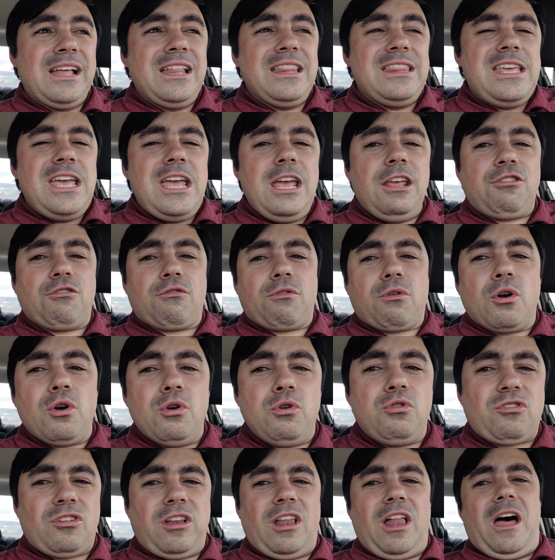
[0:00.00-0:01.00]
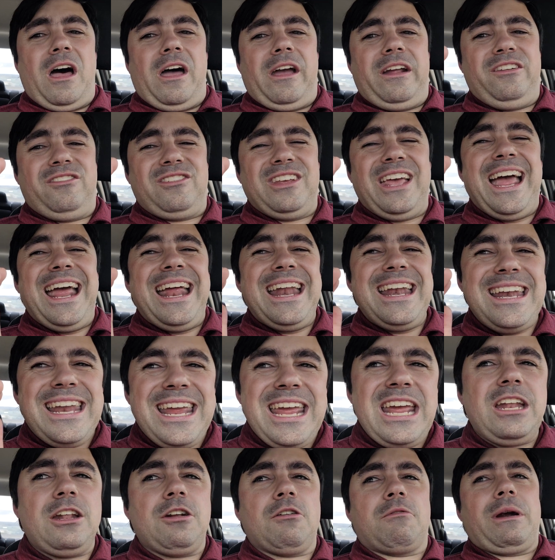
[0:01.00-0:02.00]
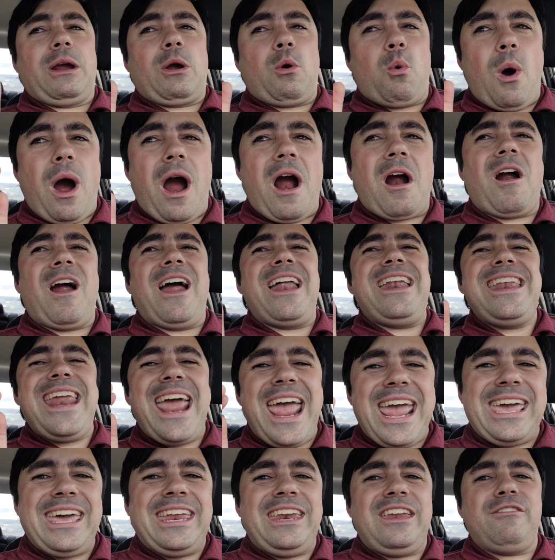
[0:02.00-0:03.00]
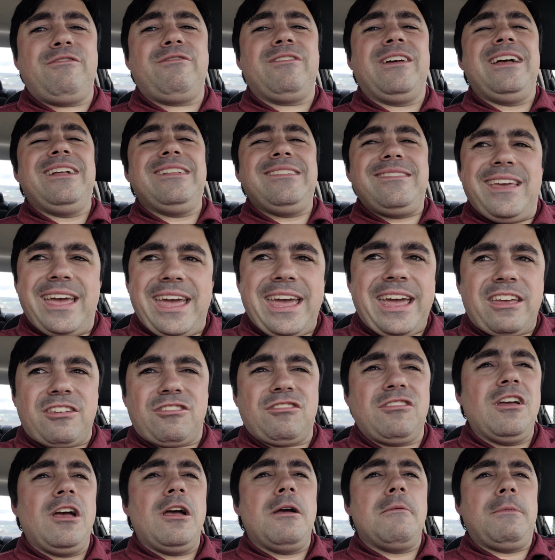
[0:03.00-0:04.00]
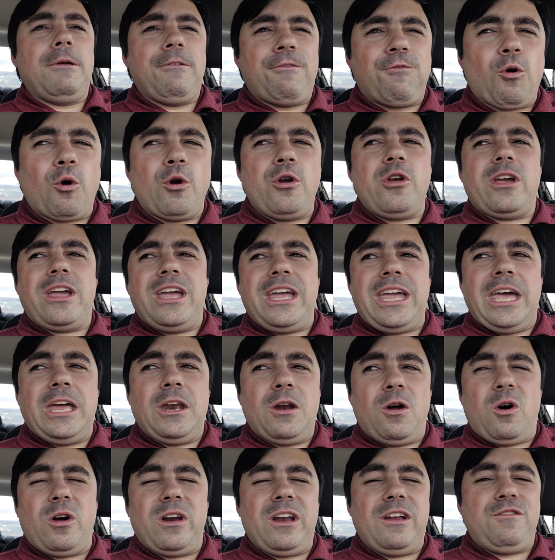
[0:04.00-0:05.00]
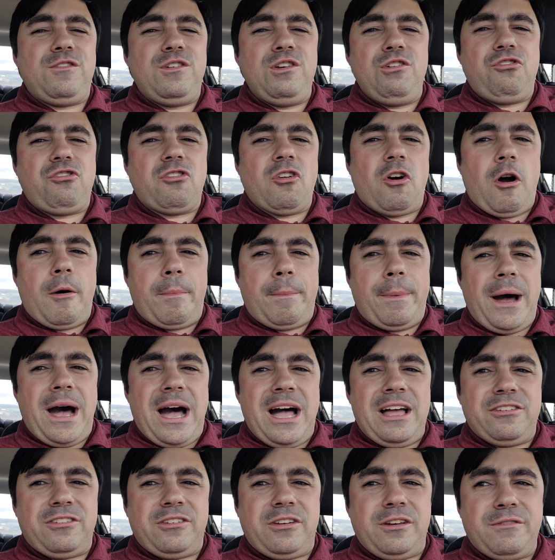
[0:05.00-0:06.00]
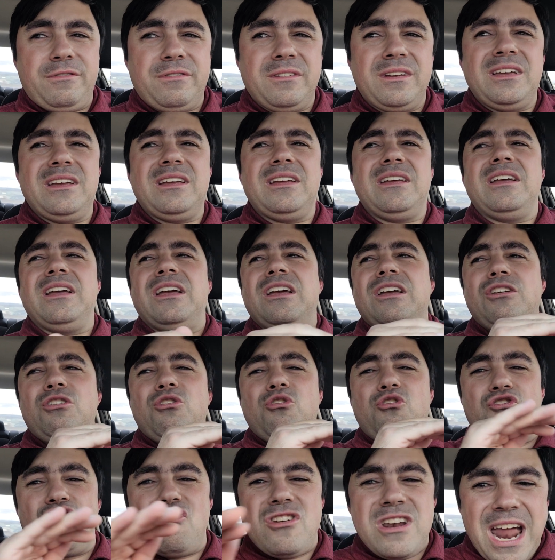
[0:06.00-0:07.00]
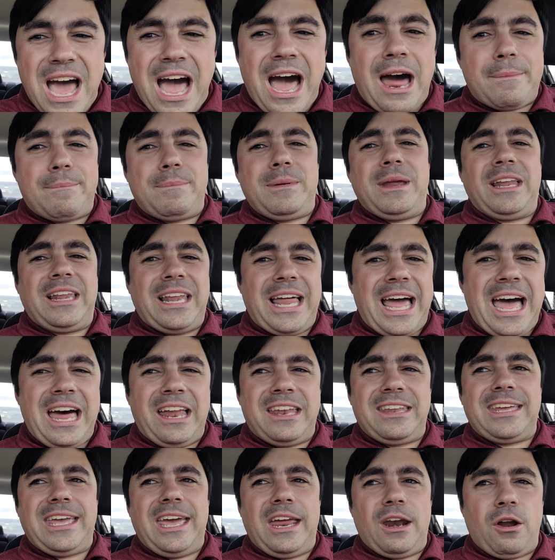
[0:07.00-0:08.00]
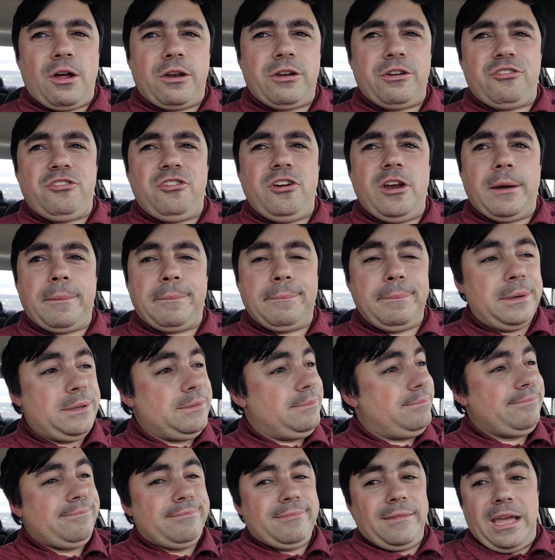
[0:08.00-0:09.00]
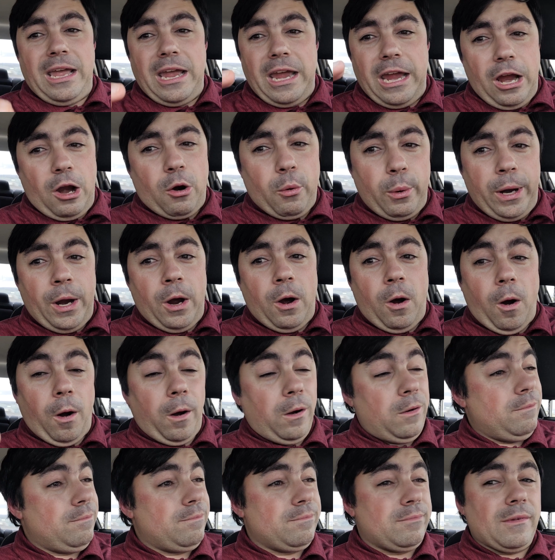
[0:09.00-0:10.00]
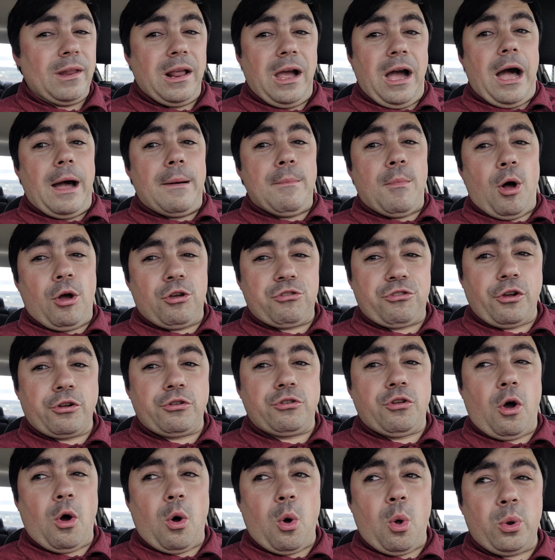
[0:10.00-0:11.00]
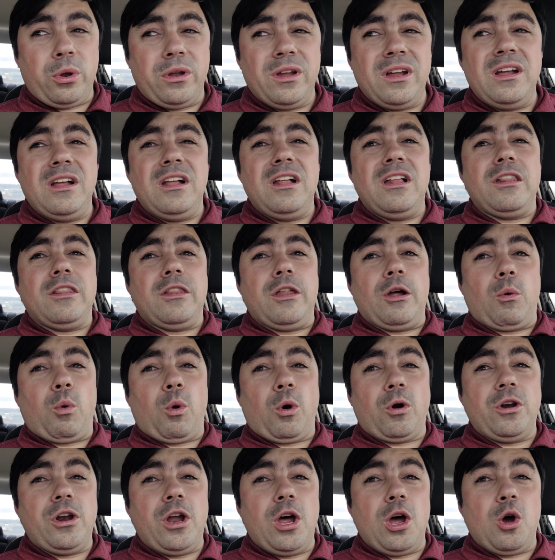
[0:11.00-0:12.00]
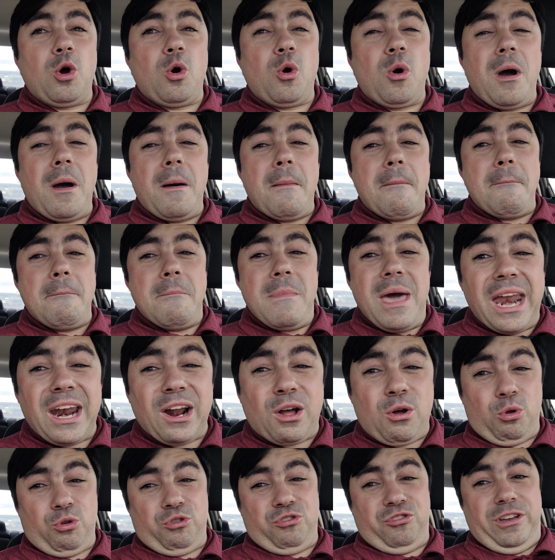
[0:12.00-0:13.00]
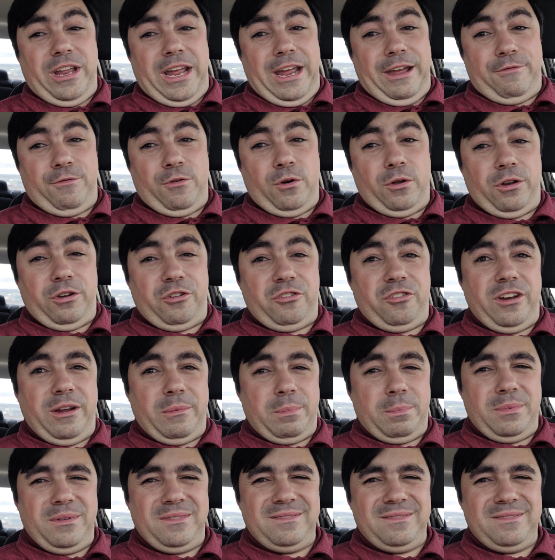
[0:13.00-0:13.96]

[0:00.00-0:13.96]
these cruise lines need to require a negative test before you can get on. If you show a positive, you should not be allowed to get on the ship. But here we are. I'm also told there were no medical staff on the ship.